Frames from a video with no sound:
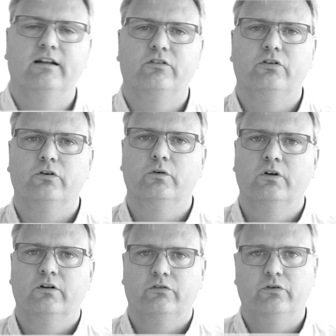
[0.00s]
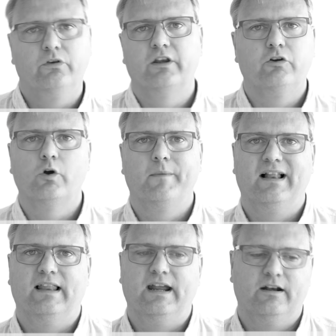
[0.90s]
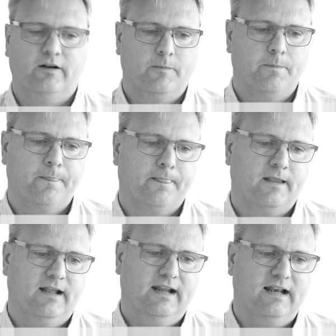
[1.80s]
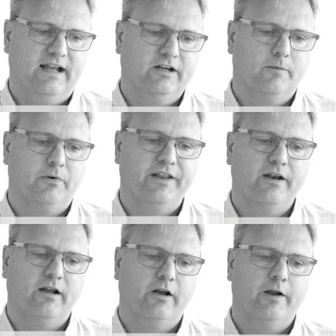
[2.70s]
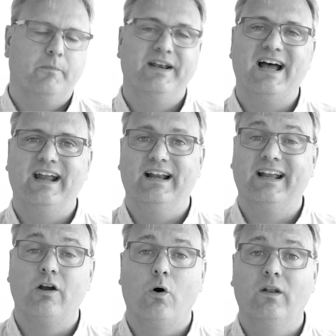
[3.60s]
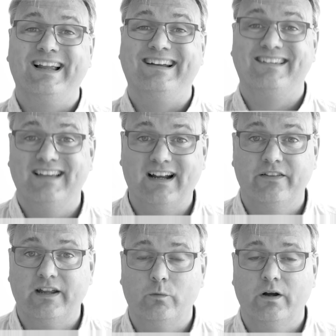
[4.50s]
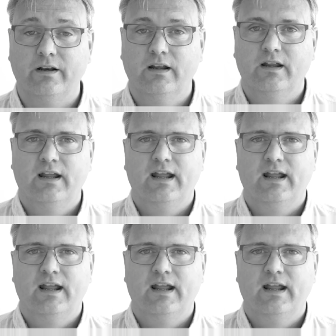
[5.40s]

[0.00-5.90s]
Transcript: into to the QML layer. In line number, number nine, I call exec on that one.